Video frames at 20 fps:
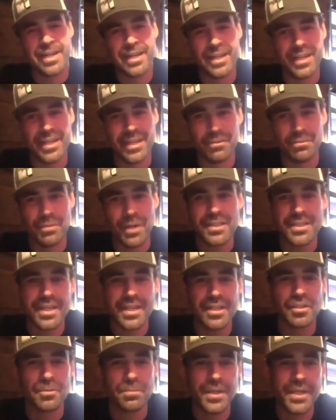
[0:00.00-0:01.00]
a
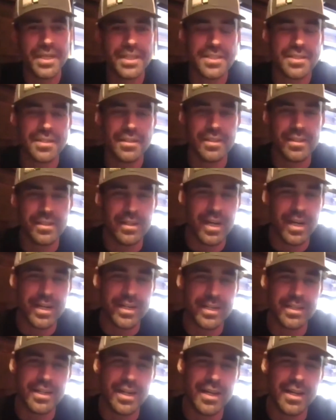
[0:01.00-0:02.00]
rectangle pizza, I
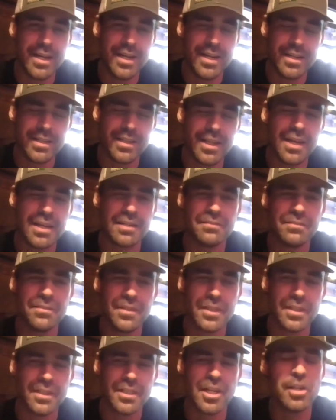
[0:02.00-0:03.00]
could add a lot of
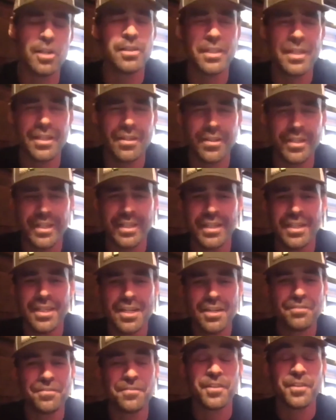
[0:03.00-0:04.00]
culinary
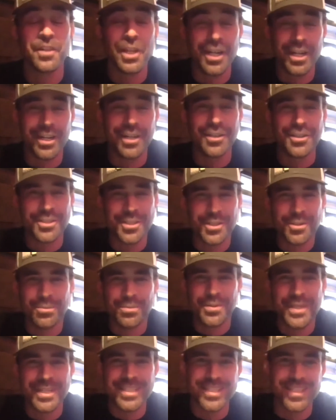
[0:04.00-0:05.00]
flair to the
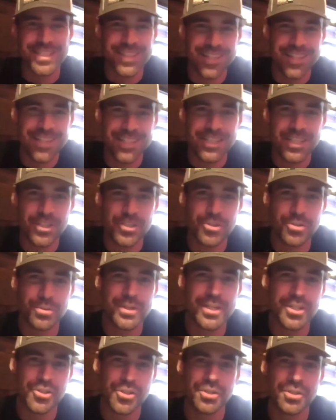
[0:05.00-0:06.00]
pizza that in a
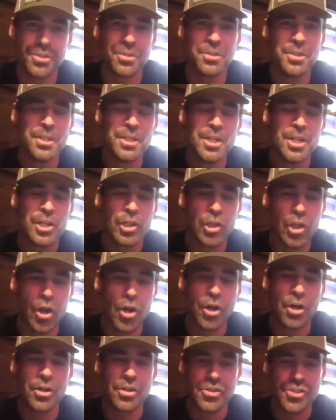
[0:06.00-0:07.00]
traditional
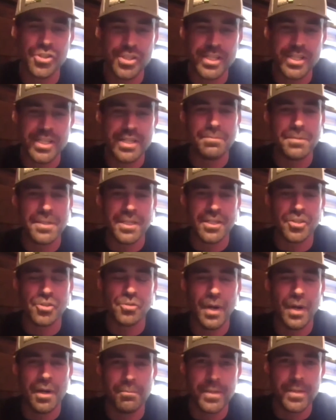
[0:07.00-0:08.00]
large deep dish
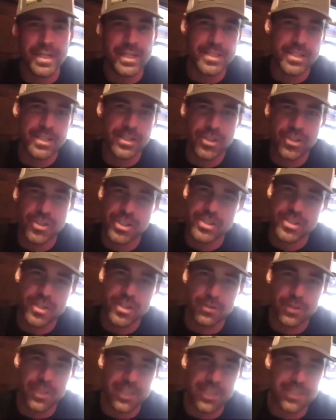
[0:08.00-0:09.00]
round pizza you just
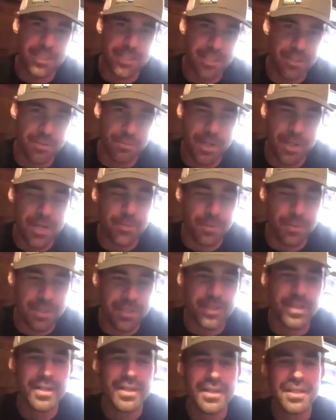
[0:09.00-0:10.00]
don't get away with
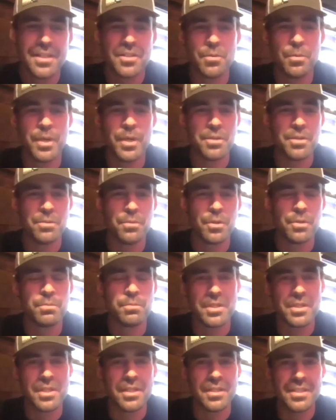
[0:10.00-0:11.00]
the way you would
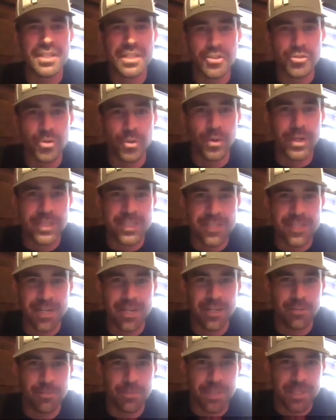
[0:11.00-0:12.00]
with a Detroit
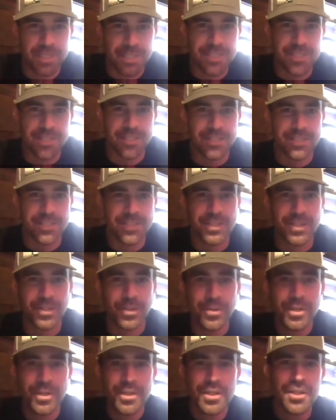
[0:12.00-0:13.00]
style pizza. So
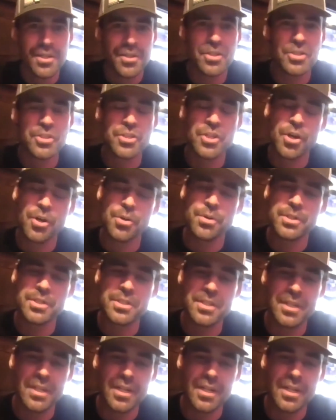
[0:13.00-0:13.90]
the dough is